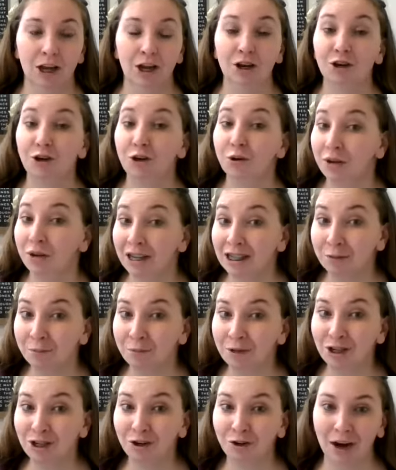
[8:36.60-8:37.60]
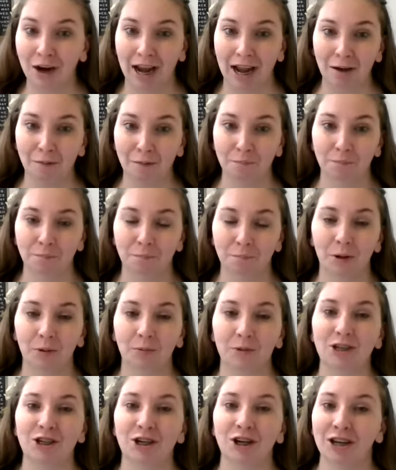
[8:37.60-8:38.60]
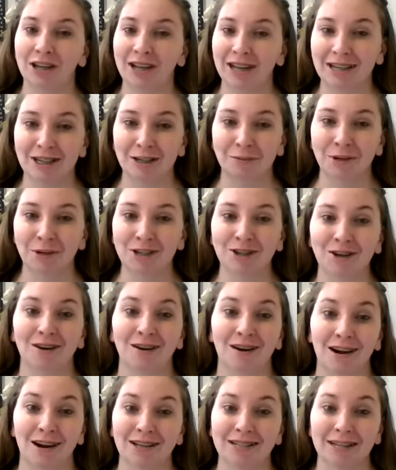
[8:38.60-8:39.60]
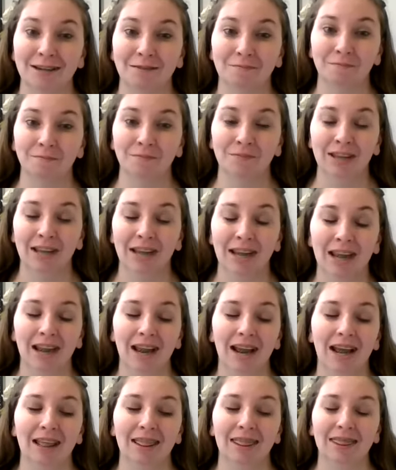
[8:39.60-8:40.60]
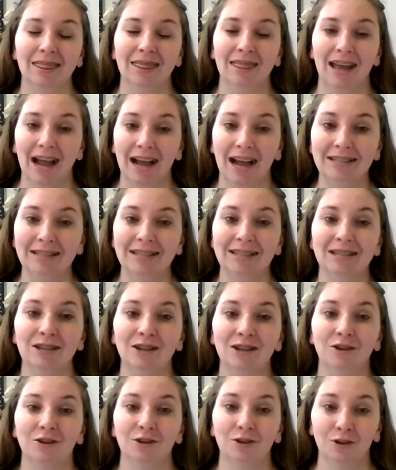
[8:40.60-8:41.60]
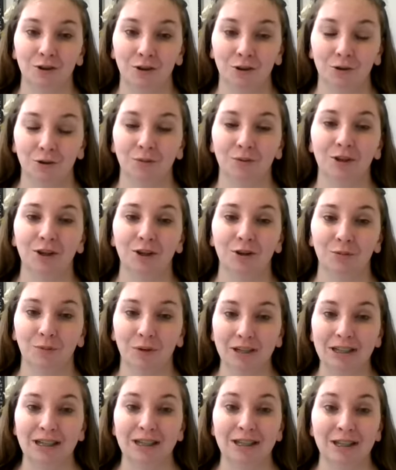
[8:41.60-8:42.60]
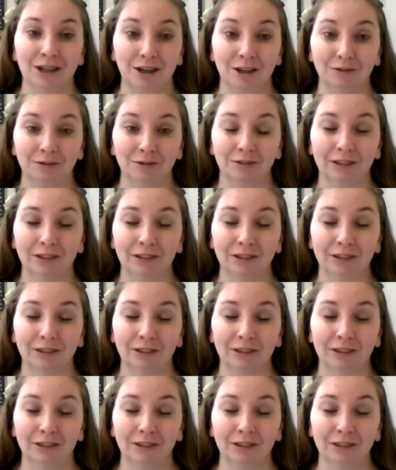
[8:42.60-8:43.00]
New customers are great, but returning customers are awesome. And that's who you want to serve.